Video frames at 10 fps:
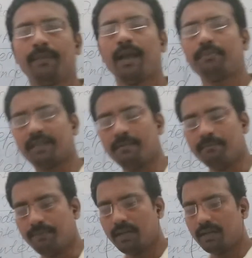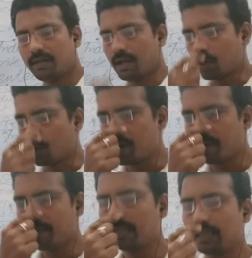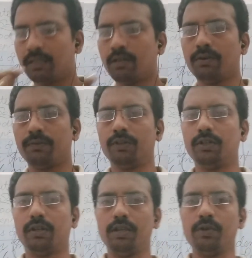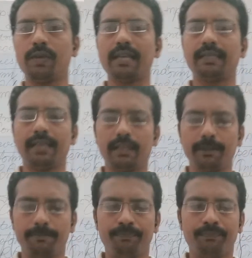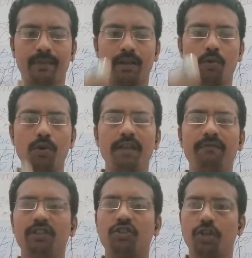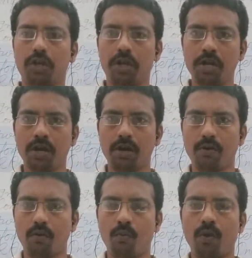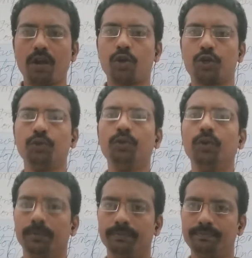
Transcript: Up simple coding means the word, you can say the coding which in a one or two go.